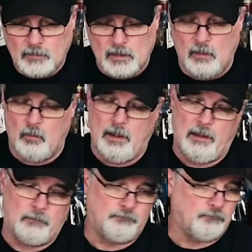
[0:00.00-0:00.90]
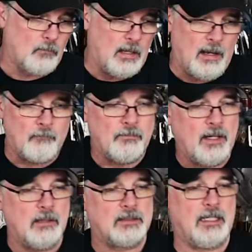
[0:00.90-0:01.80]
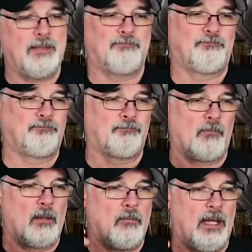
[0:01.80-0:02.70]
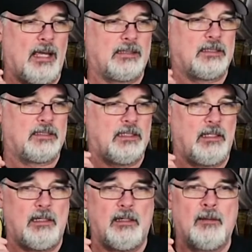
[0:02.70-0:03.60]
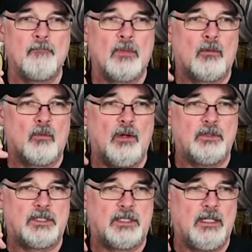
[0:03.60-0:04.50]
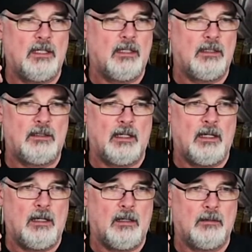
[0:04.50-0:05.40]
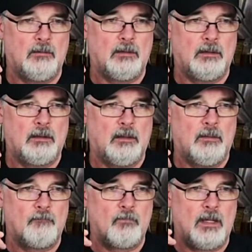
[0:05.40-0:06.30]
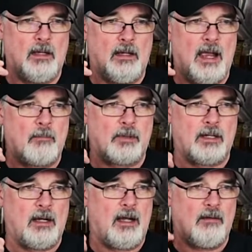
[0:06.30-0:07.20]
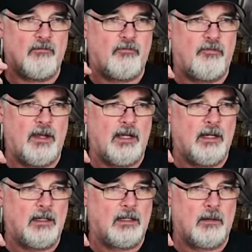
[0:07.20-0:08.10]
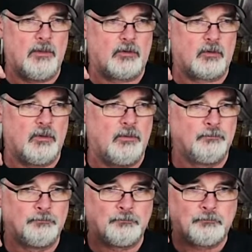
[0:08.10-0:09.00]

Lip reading: Oh, wow. Yeah, there's that molassesy, roasted apricot and fig coming through.